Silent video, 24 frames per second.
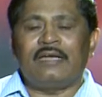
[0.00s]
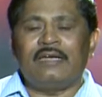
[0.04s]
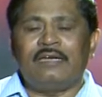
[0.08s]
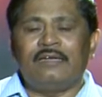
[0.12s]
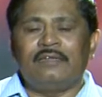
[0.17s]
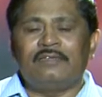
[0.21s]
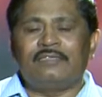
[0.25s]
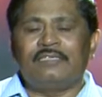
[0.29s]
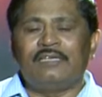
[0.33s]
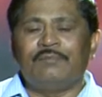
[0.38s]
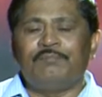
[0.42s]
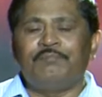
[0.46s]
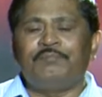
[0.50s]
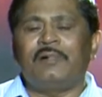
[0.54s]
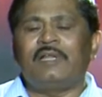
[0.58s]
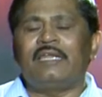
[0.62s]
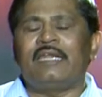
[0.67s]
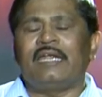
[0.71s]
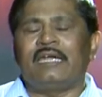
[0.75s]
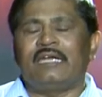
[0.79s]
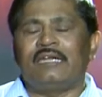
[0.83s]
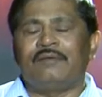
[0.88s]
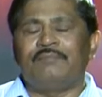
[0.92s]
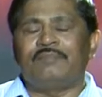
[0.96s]
simple
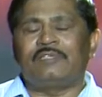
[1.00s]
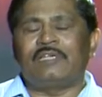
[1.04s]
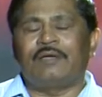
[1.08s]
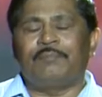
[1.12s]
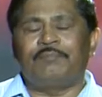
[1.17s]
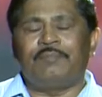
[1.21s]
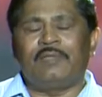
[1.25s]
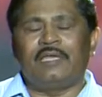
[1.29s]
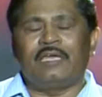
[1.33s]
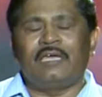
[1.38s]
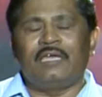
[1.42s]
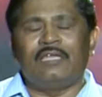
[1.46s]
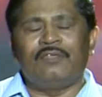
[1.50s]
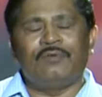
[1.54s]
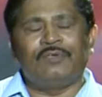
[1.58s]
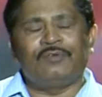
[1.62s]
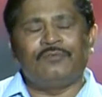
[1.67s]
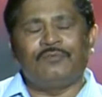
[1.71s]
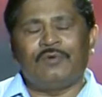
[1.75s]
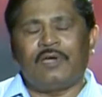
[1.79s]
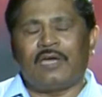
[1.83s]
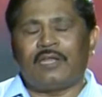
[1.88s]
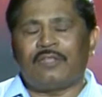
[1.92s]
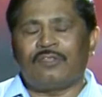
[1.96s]
random sampling in which
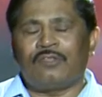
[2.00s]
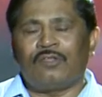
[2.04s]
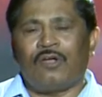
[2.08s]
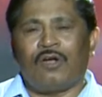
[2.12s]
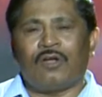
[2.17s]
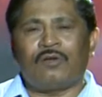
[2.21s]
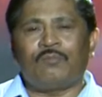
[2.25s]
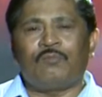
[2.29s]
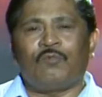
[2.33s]
we are not